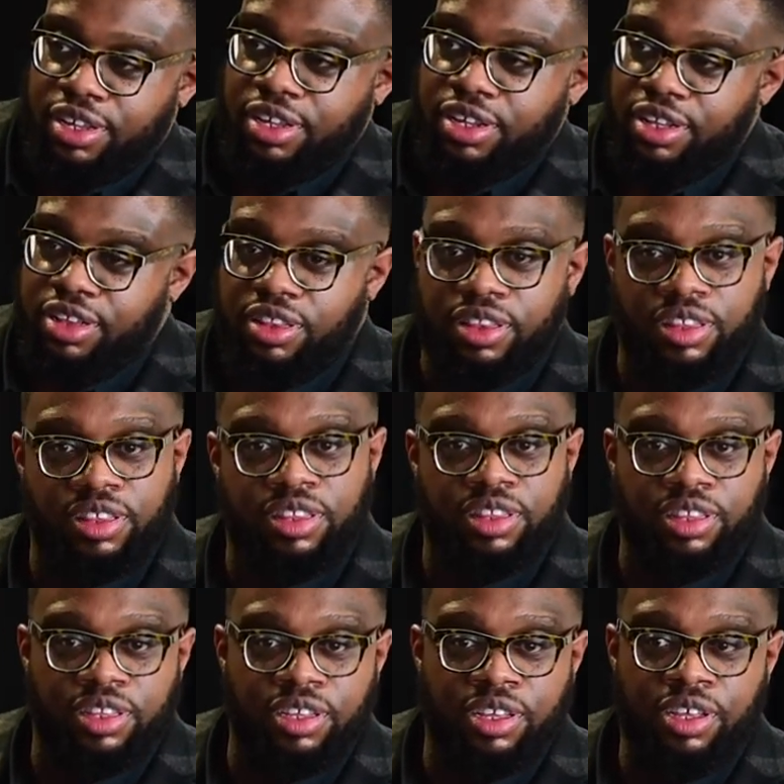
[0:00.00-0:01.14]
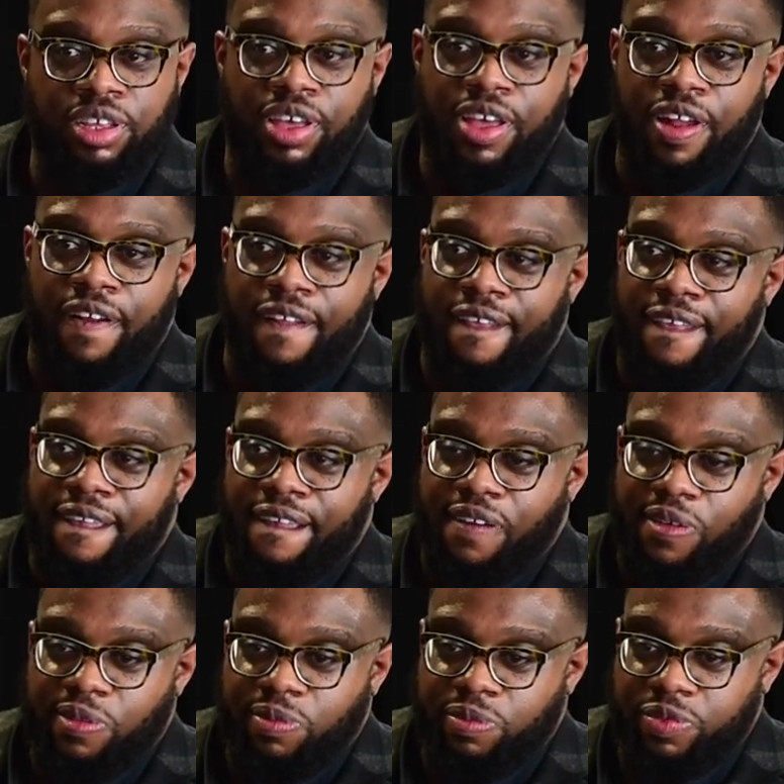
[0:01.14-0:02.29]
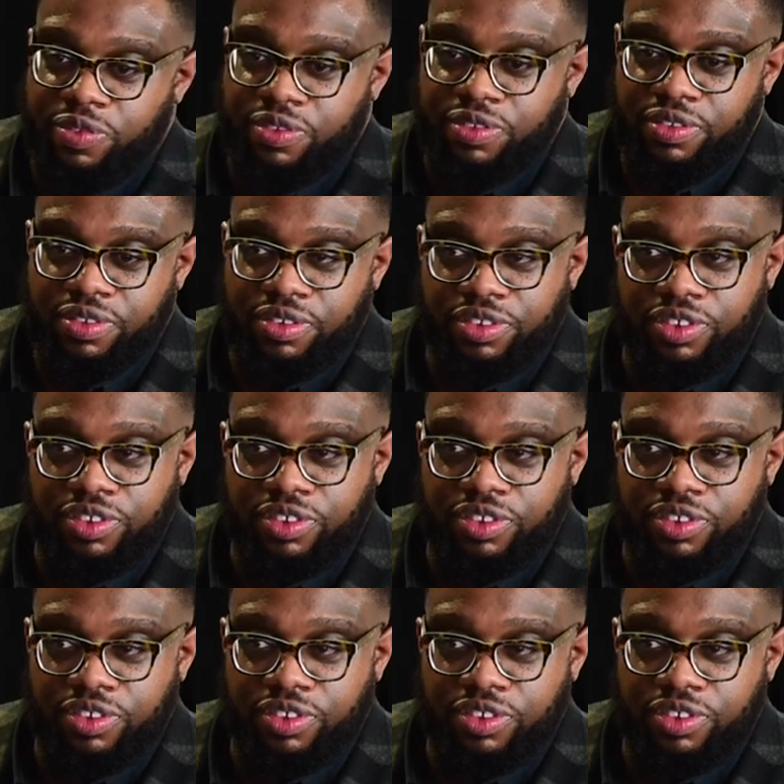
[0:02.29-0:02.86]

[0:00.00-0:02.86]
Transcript: (silence)